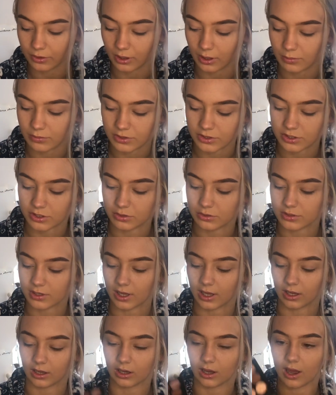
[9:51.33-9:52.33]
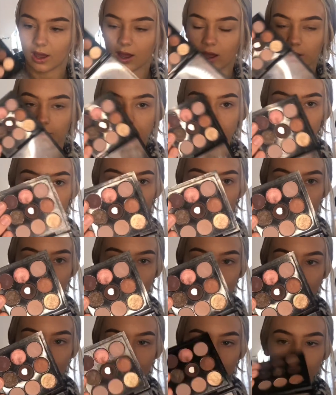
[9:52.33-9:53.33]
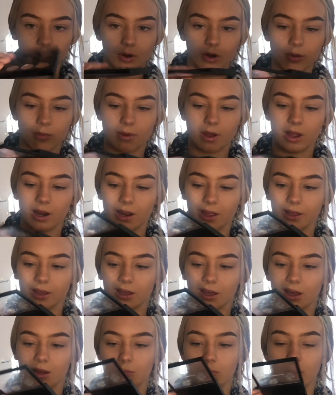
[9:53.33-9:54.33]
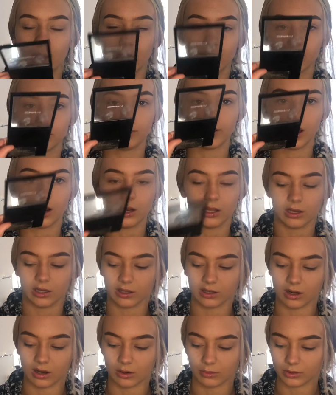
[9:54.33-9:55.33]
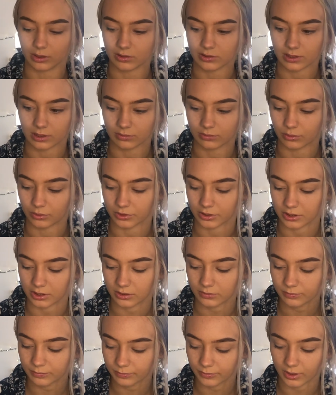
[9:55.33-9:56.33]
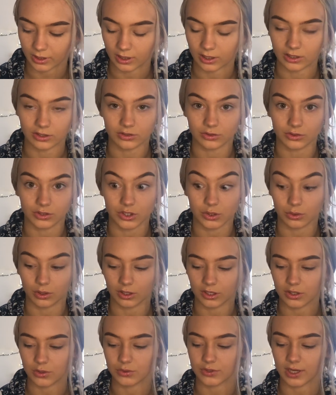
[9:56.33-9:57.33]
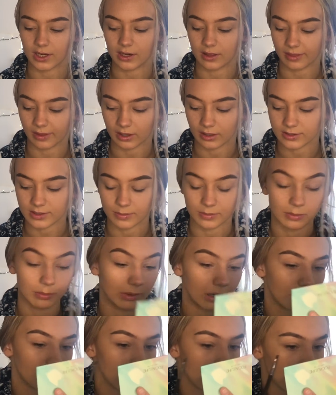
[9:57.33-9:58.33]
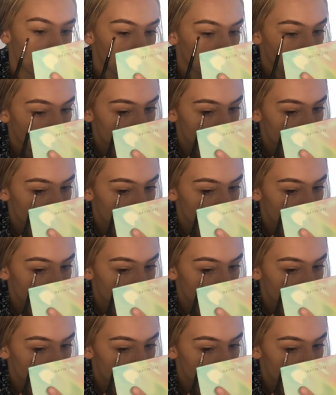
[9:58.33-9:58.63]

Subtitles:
I'm just using a brown from like a MAC palette I got when I was like 14. And I do not use anything except the brown in it.